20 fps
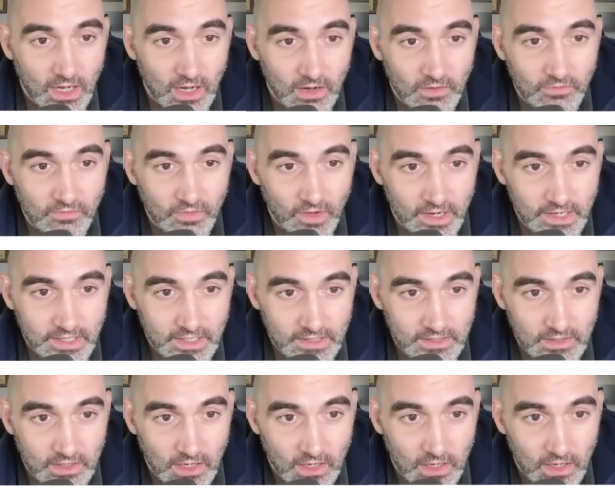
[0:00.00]
of
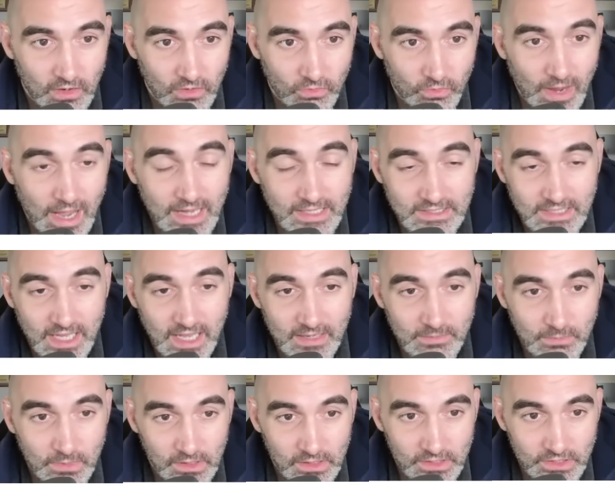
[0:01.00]
fighting
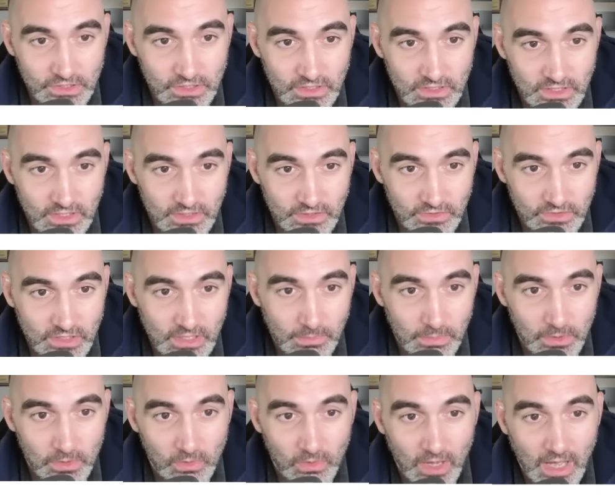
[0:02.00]
ragtag militias and your
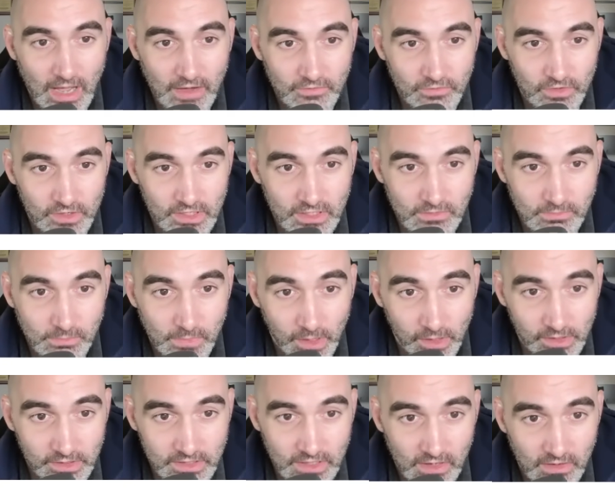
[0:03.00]
typical African
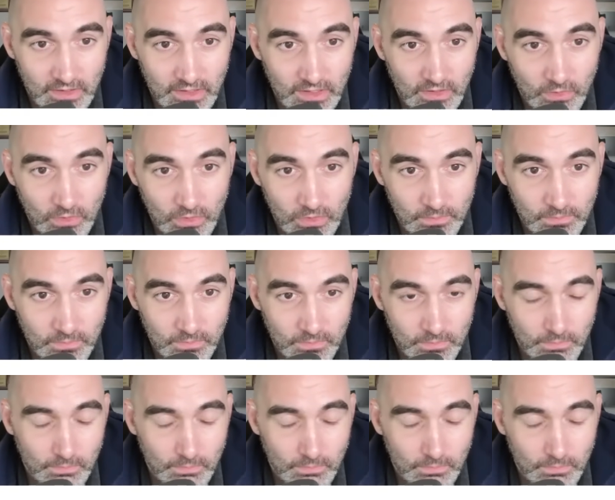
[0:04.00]
military or